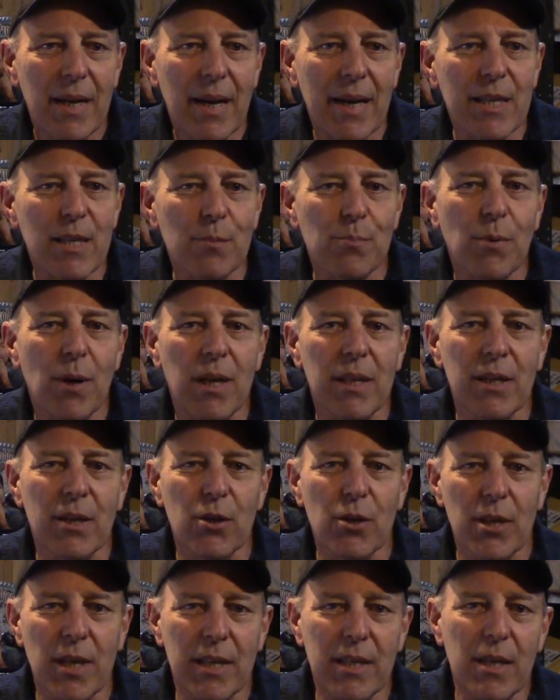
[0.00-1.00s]
and it's probably a
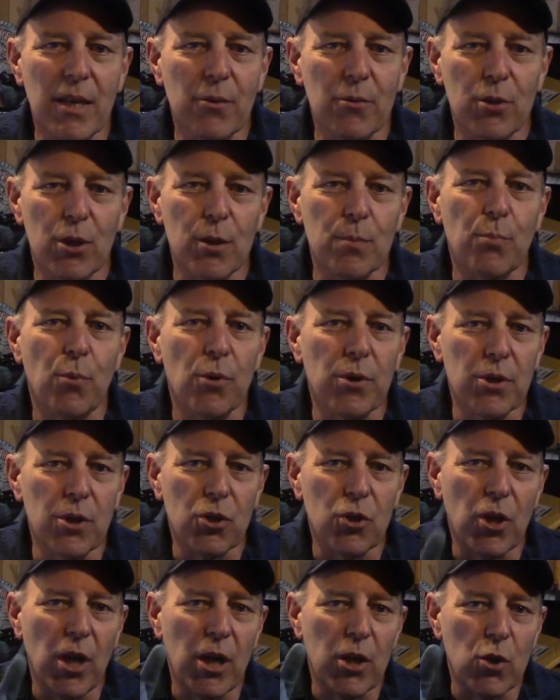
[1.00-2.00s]
good idea at this point to
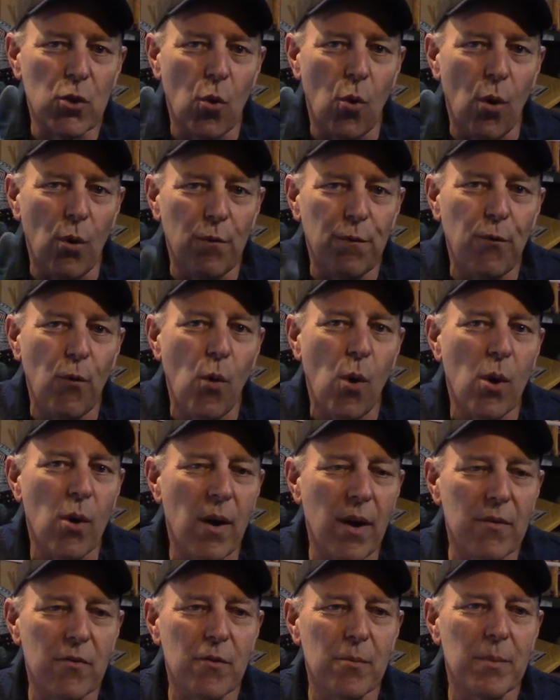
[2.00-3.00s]
change all 4
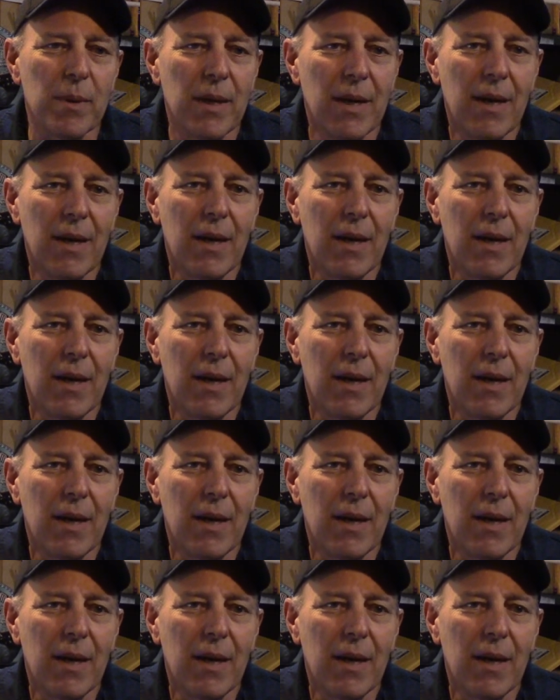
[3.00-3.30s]
of them,